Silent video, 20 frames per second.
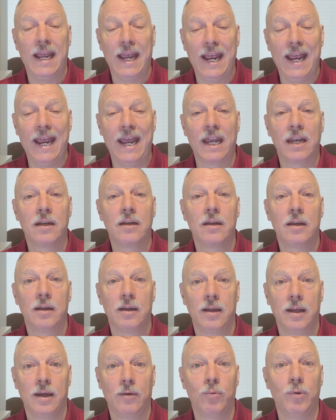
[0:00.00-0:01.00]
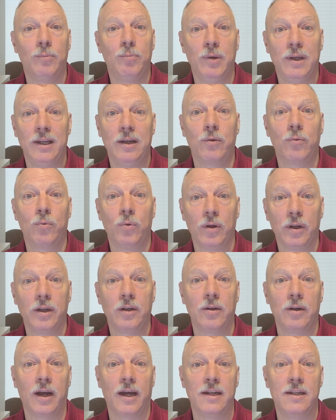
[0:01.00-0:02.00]
And it would be a really
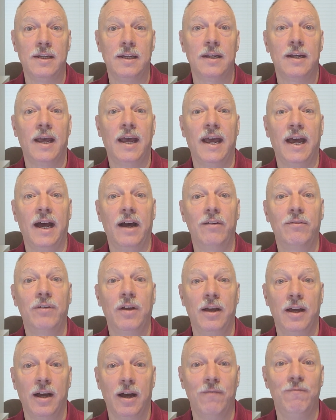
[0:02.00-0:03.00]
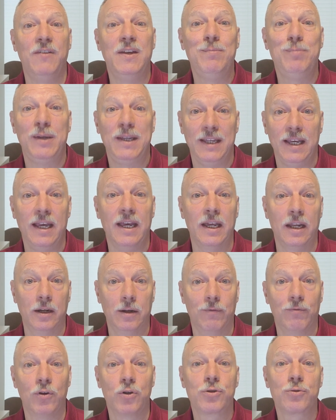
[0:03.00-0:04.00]
good idea to have a VPN,
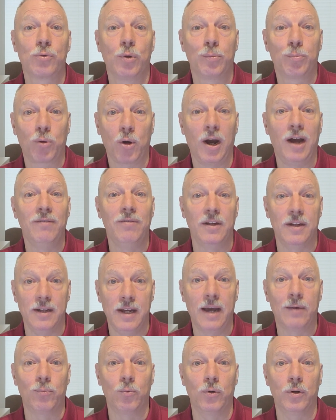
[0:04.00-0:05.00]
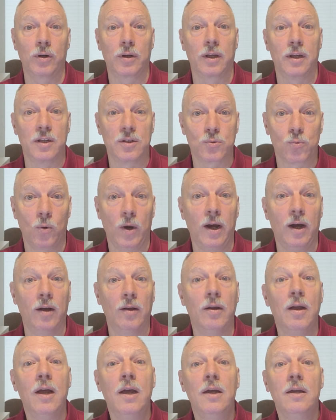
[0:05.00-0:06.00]
a virtual private network, as
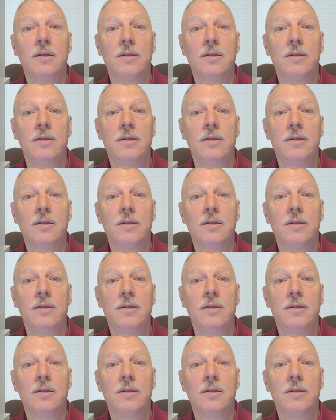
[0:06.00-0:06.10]
well,